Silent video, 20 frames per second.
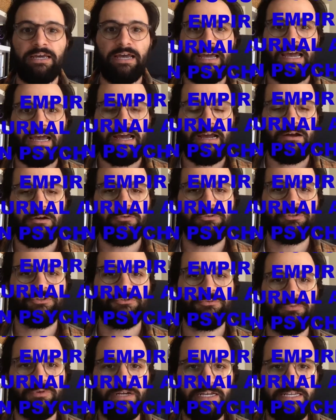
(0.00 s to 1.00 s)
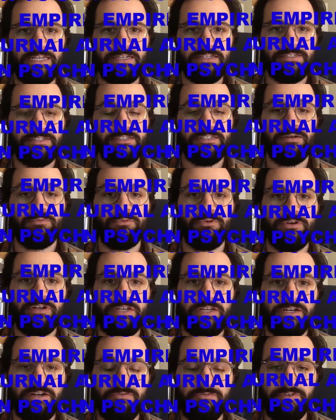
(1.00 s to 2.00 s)
how to write a
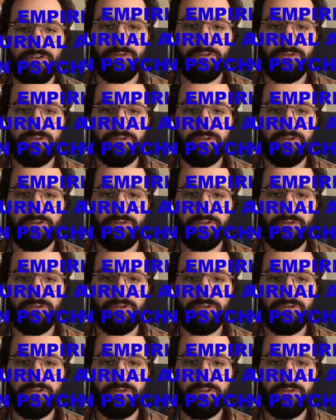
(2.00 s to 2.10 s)
summary of an